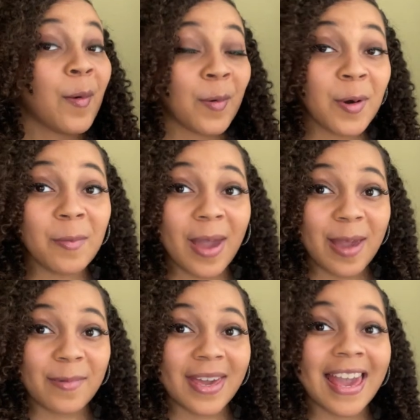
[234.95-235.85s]
Woo,
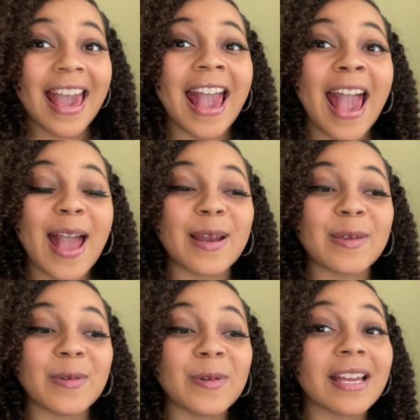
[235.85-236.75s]
baby.
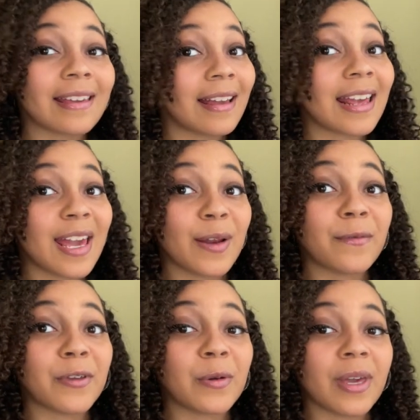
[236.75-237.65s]
And you can get an
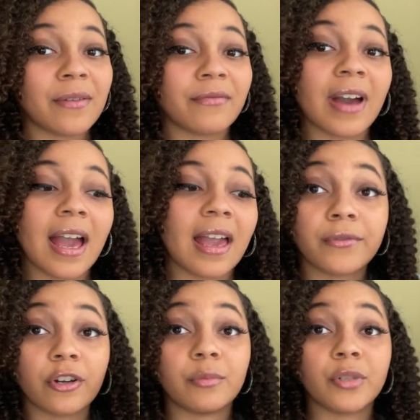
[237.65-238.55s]
interview invite
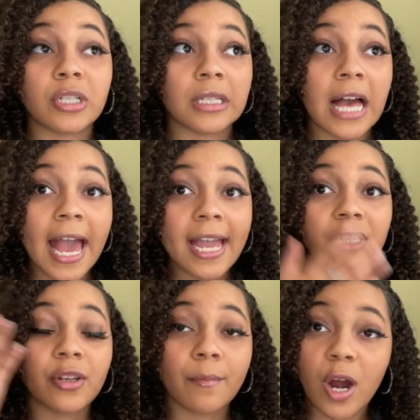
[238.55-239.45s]
from July
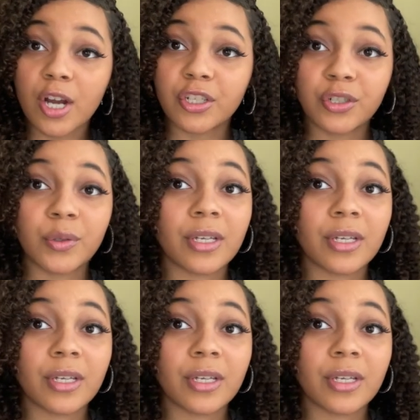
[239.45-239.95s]
to March. You can